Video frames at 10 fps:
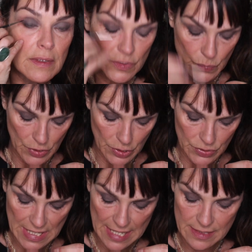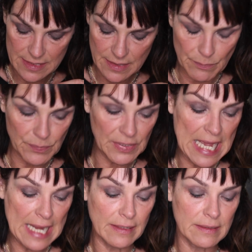Because we're going to take some
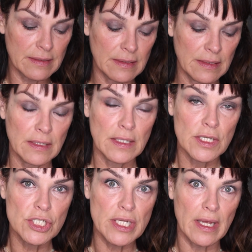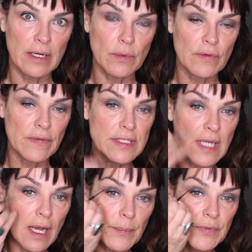black shadow over the
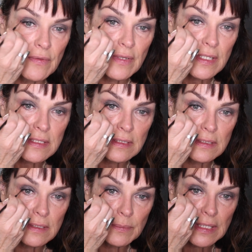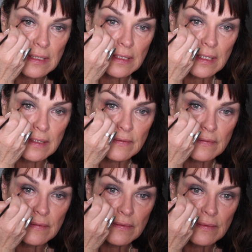top so that it's a little bit
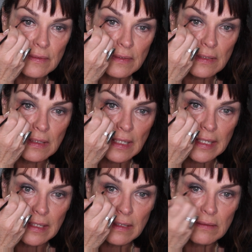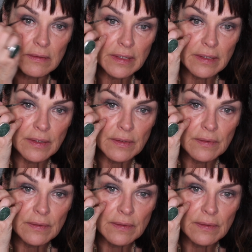less liney looking.